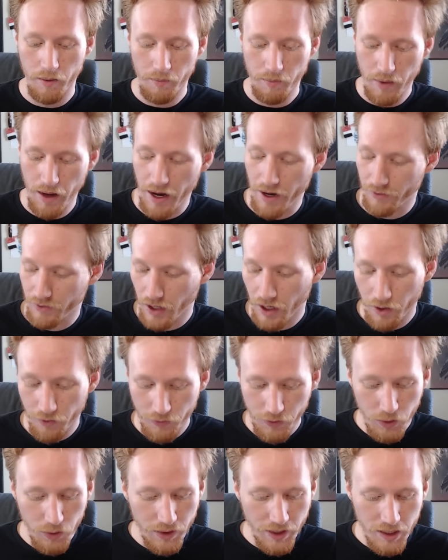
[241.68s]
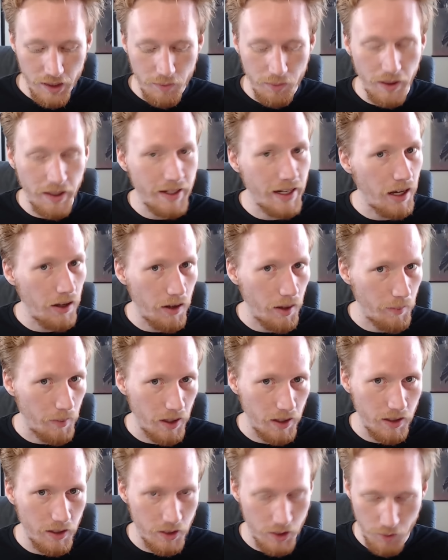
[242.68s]
I've got a few things planned out. I'm
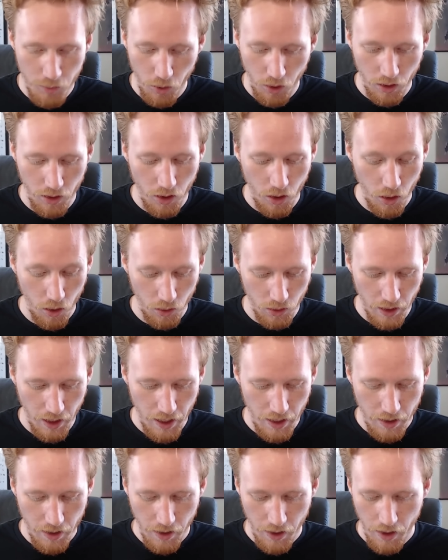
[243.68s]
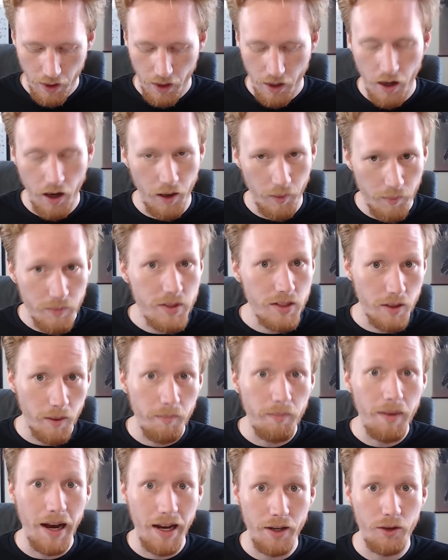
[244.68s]
not going to spoil a whole lot. Some
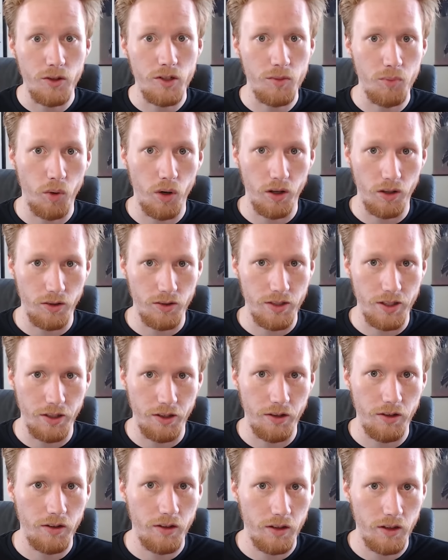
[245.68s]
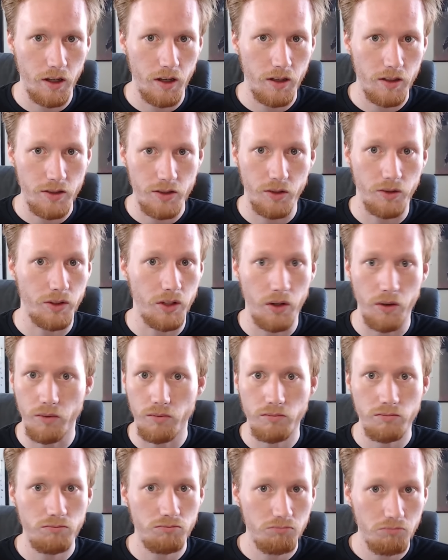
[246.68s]
minor spoilers here, so don't
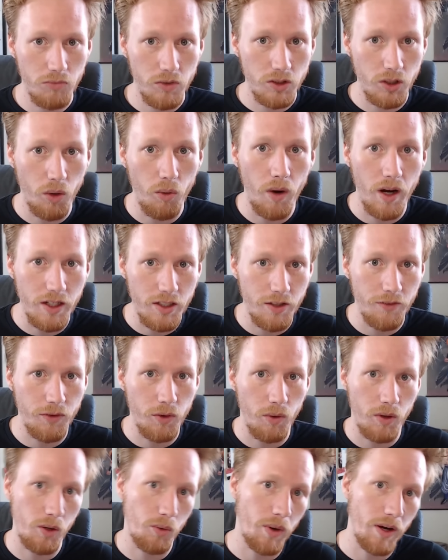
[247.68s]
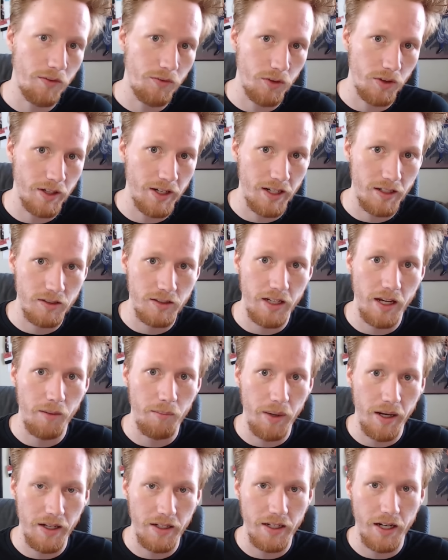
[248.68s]
watch if you want to wait for the next
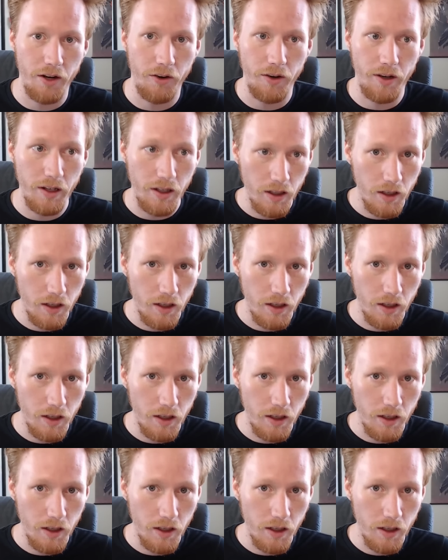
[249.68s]
campaign diary.